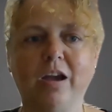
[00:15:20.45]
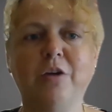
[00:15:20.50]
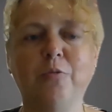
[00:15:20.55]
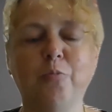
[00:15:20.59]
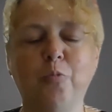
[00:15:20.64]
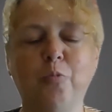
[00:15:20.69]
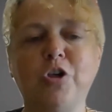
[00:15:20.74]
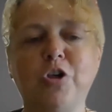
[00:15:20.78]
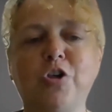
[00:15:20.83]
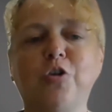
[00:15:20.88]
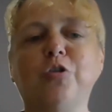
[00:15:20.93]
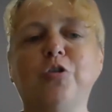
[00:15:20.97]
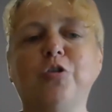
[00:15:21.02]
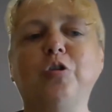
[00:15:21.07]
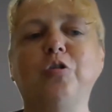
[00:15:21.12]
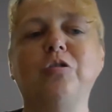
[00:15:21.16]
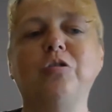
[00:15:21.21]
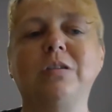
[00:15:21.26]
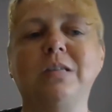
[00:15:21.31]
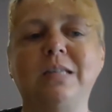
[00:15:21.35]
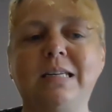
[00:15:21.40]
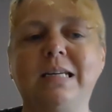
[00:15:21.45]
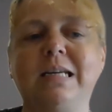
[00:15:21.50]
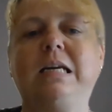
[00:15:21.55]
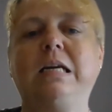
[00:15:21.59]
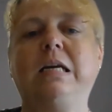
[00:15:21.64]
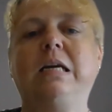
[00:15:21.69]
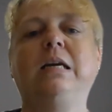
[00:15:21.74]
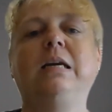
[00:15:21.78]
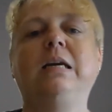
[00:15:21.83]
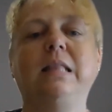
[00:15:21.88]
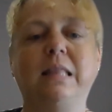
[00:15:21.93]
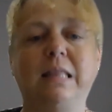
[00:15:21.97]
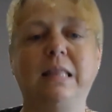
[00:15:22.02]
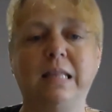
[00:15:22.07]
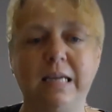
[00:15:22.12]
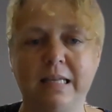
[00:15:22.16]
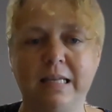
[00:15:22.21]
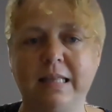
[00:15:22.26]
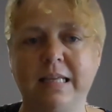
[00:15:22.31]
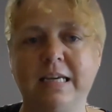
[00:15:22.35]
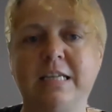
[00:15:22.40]
We should not see
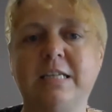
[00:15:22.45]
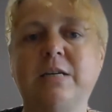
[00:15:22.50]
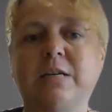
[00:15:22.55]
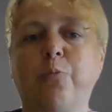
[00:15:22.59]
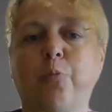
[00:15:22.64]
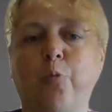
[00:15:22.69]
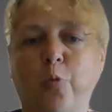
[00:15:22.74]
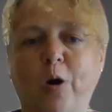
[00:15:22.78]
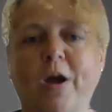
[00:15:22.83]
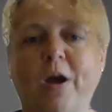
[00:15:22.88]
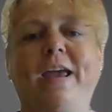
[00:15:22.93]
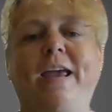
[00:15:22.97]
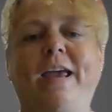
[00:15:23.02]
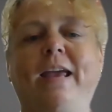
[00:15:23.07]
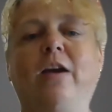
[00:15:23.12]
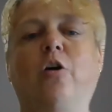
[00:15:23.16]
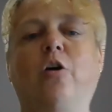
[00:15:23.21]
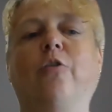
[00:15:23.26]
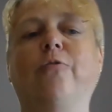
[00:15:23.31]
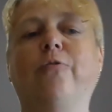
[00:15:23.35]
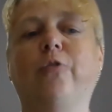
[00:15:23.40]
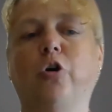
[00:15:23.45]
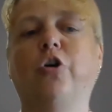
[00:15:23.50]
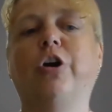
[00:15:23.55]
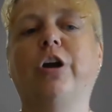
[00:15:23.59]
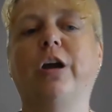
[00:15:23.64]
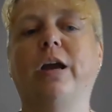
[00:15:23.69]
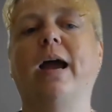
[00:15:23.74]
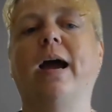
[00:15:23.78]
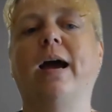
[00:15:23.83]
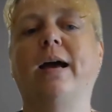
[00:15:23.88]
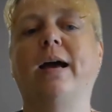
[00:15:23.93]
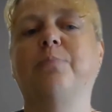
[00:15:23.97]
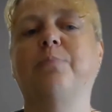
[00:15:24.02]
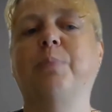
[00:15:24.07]
this way of looking at